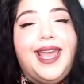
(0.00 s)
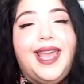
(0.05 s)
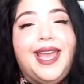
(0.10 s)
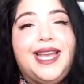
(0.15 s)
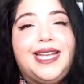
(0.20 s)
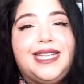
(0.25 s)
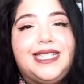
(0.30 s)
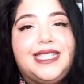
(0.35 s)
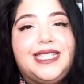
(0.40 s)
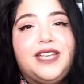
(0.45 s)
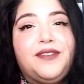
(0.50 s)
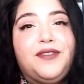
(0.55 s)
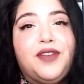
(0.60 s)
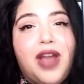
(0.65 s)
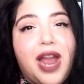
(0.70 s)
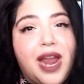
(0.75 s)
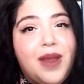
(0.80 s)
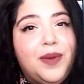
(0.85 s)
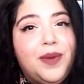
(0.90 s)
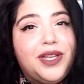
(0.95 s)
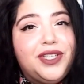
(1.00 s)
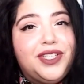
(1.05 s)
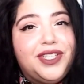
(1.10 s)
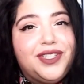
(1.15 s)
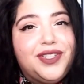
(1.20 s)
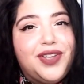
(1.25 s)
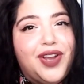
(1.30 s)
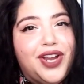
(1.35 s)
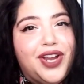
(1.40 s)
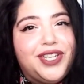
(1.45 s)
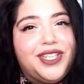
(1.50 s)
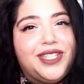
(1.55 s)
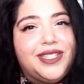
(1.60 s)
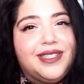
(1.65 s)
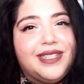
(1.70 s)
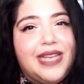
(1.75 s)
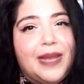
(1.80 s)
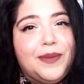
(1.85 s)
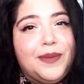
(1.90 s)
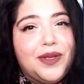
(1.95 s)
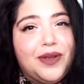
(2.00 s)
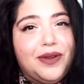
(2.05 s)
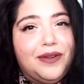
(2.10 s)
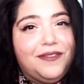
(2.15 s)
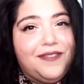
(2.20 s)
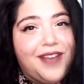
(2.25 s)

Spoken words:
And if your eyebrow just arch in skeptical